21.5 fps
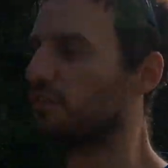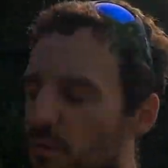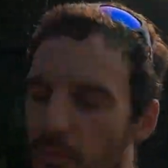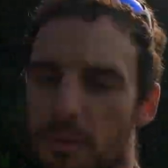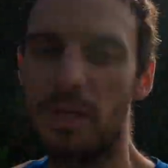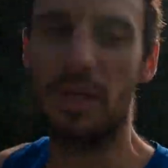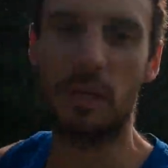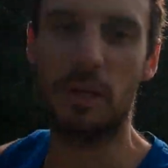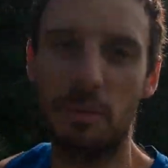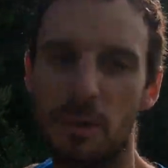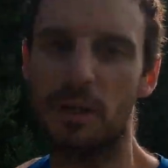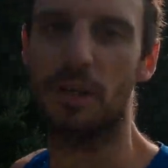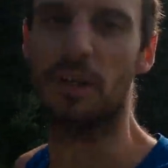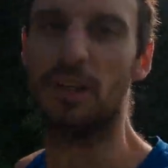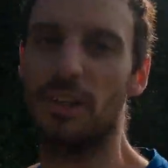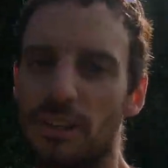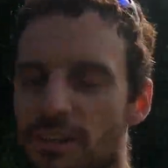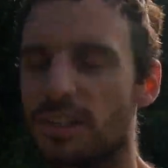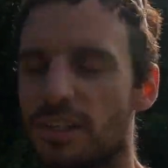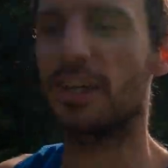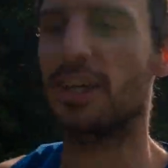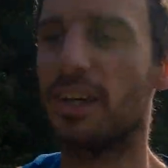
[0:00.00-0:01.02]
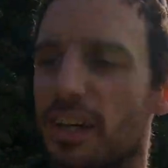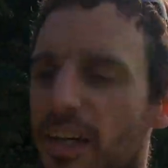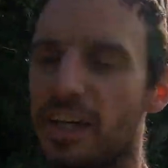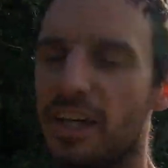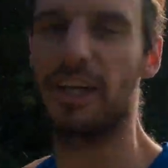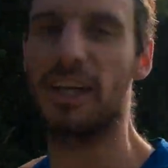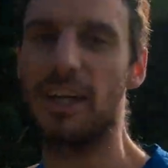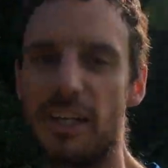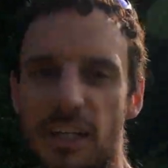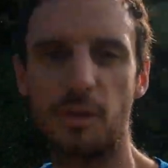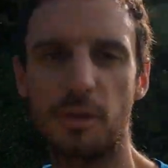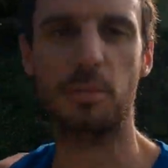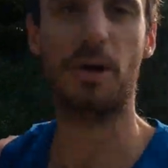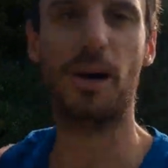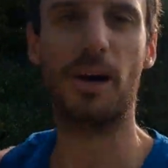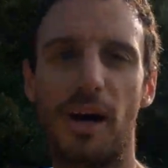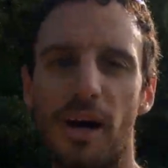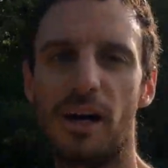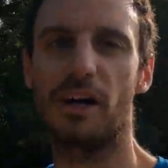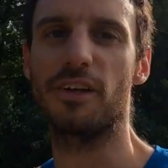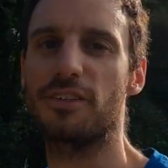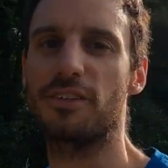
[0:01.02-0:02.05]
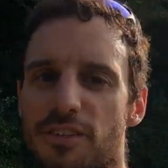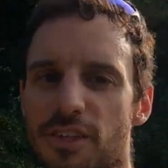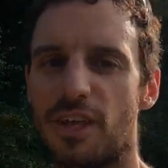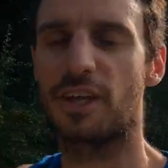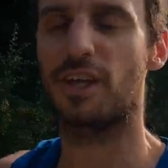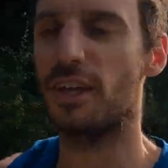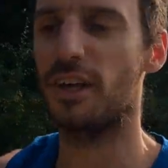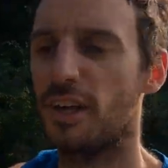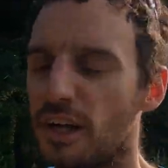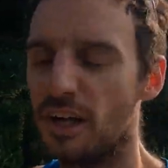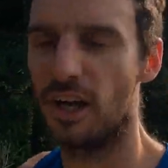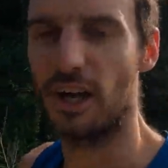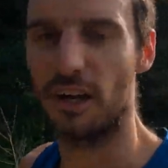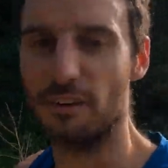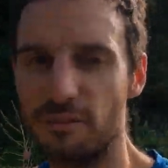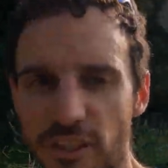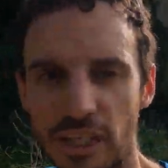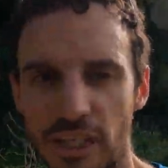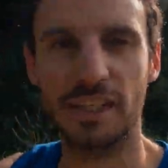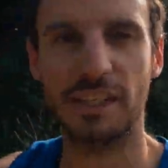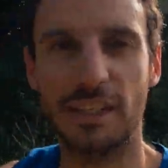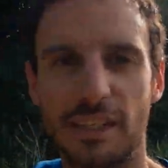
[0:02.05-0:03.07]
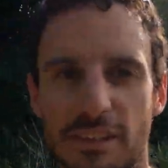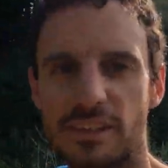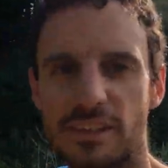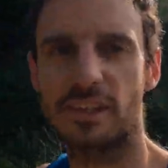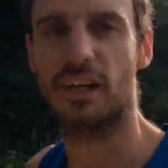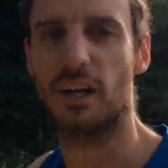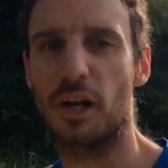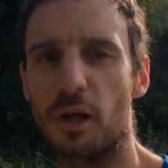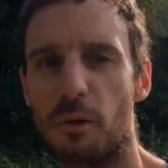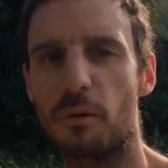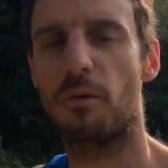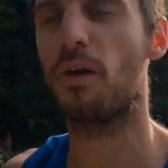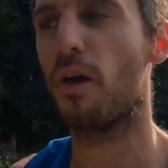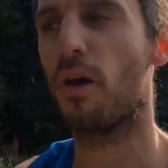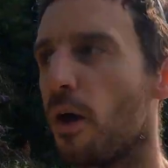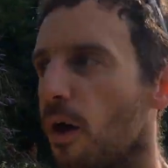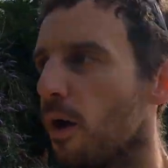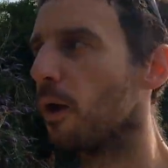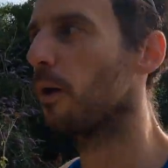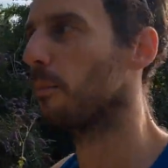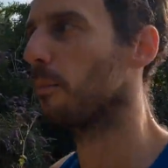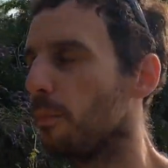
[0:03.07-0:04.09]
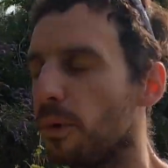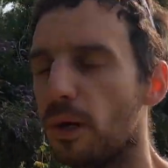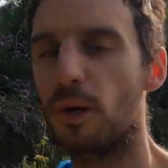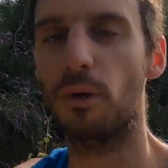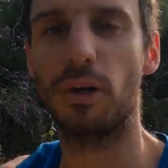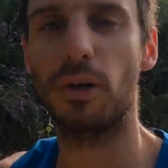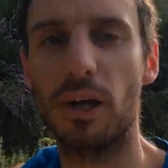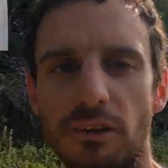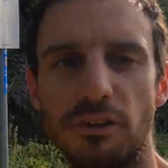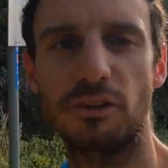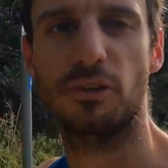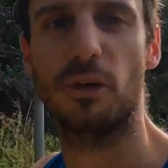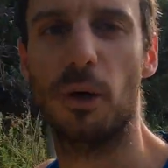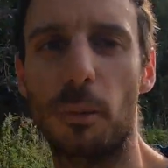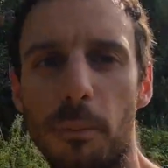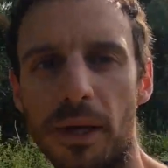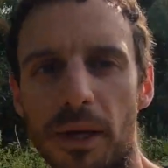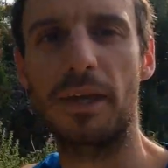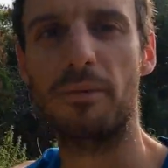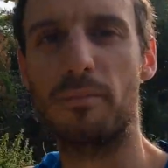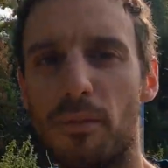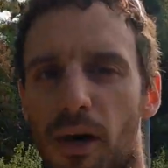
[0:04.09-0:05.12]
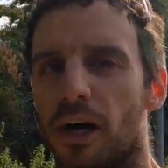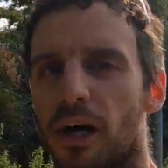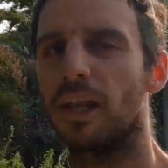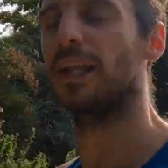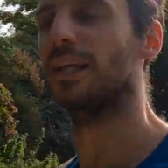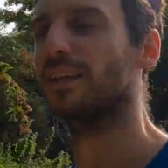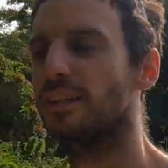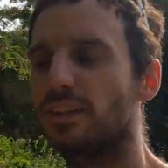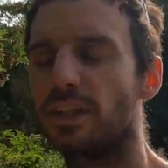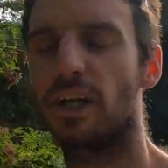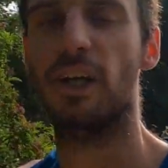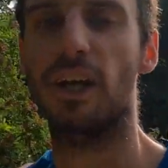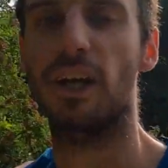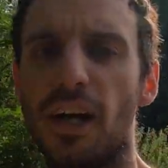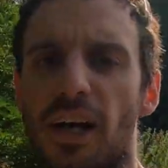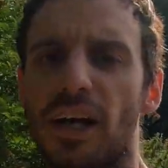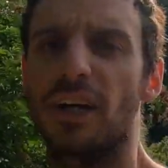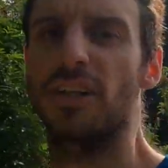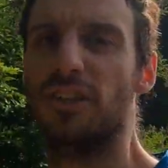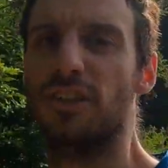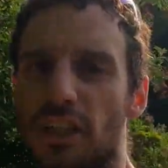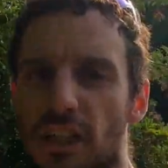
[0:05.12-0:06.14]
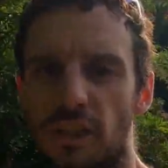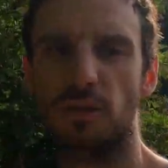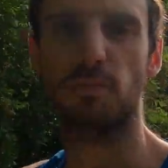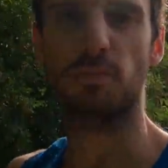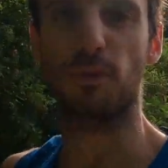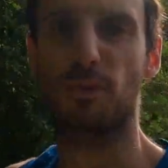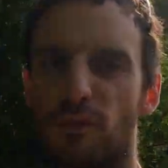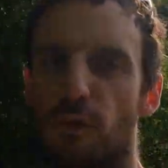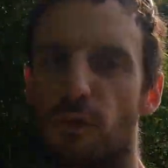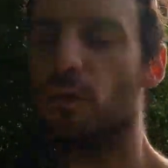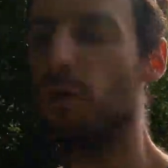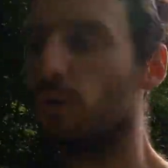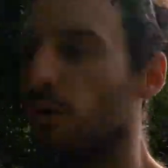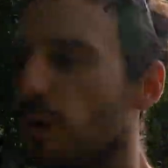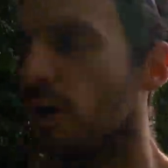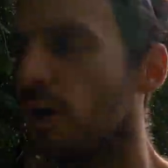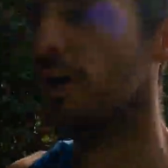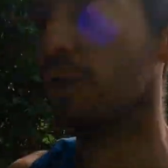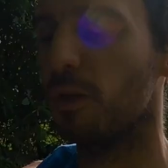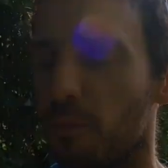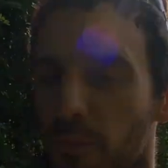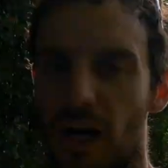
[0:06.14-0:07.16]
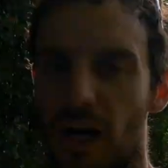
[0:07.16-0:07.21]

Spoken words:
for me, because in the past I've tended to kind of build up to a peak mileage just before the